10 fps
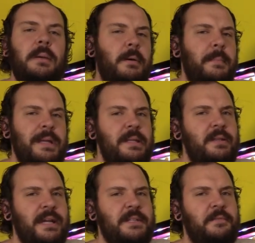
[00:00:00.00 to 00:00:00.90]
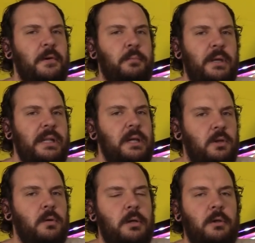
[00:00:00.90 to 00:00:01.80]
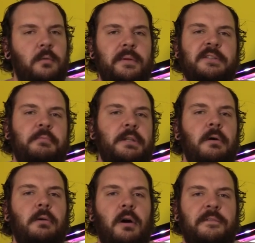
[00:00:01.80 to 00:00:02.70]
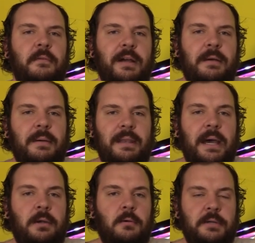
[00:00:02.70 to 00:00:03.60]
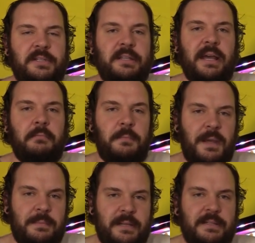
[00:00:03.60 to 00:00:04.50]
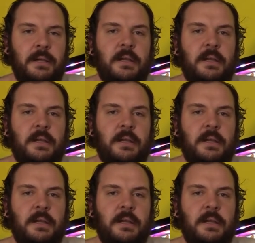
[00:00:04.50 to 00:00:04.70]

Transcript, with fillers: But mainly that's for breeding adult colubrids. We don't often recommend that or see that with babies.